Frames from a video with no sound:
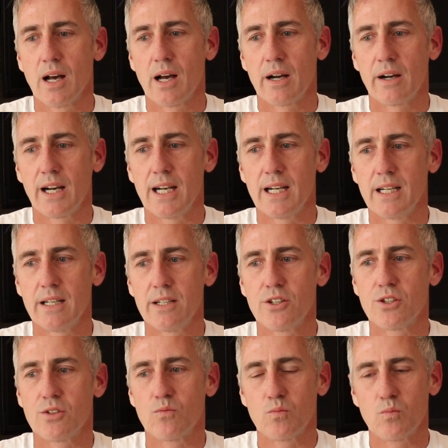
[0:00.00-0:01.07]
I really
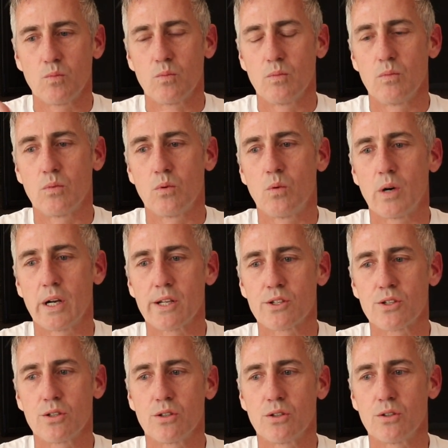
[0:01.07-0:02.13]
wanted
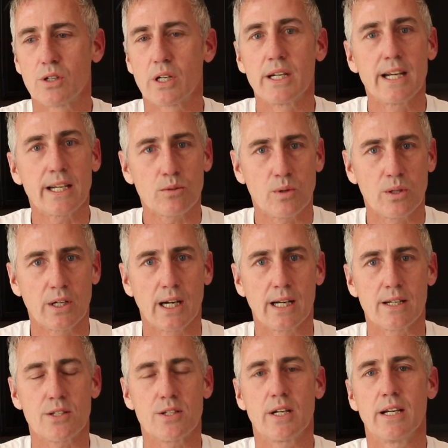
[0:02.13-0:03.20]
to connect with you
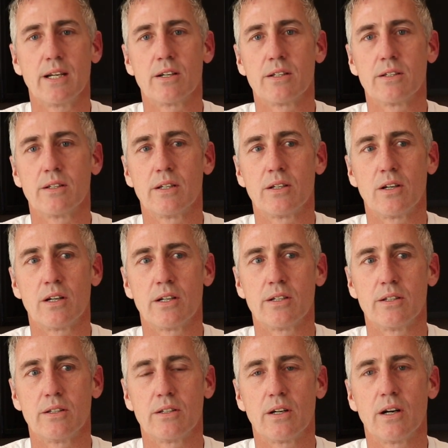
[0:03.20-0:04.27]
guys today
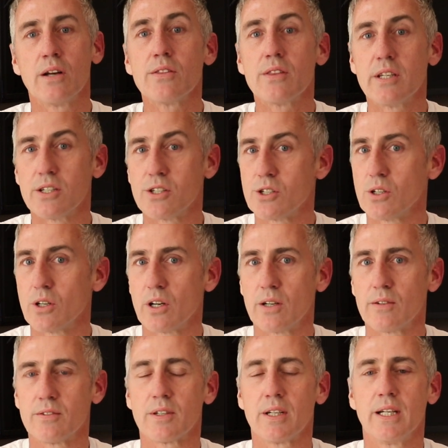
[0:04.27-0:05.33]
on the issue
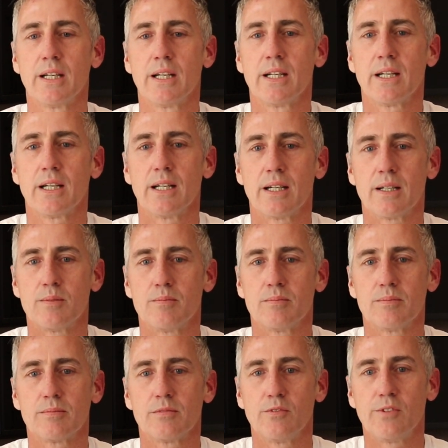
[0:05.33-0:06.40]
of
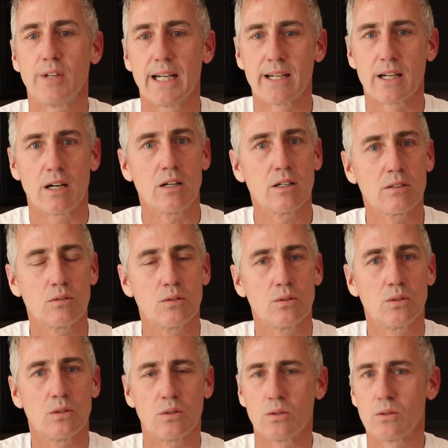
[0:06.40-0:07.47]
feeling down
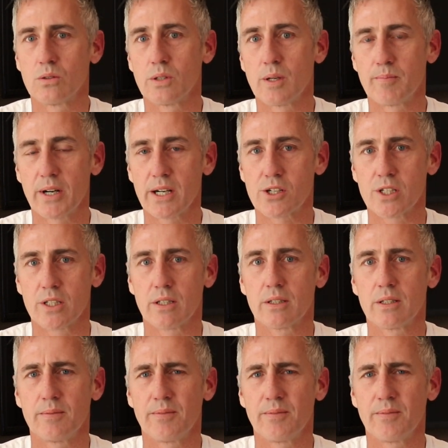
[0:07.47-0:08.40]
or depression.